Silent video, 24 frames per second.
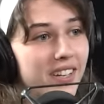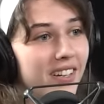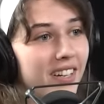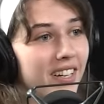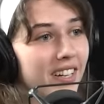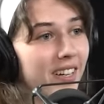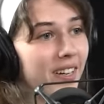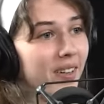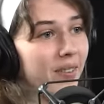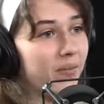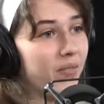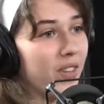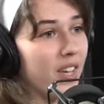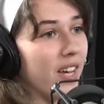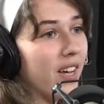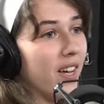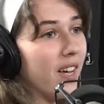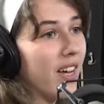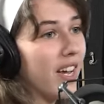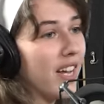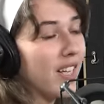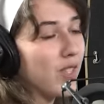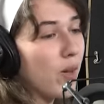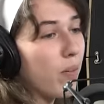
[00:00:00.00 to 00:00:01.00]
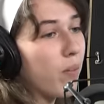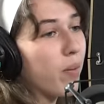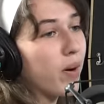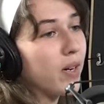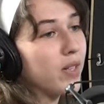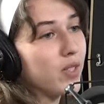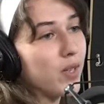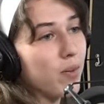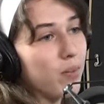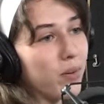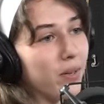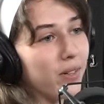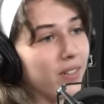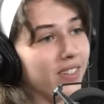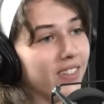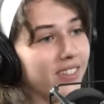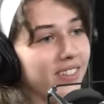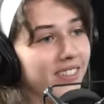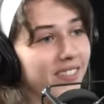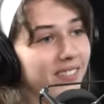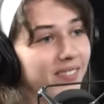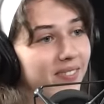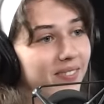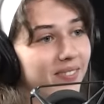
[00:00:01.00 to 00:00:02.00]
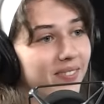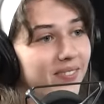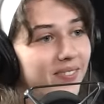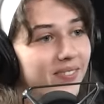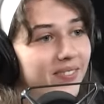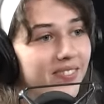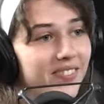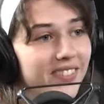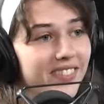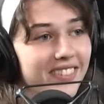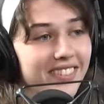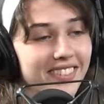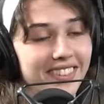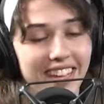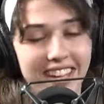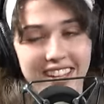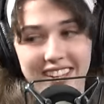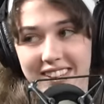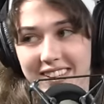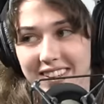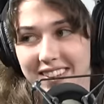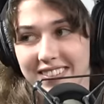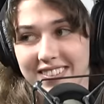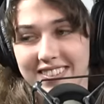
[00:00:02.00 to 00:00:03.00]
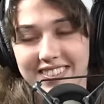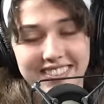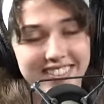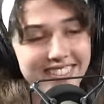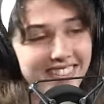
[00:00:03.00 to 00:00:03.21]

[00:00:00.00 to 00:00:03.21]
Yeah, we. Could, we it's could, a principle. We could put in A. Thank you.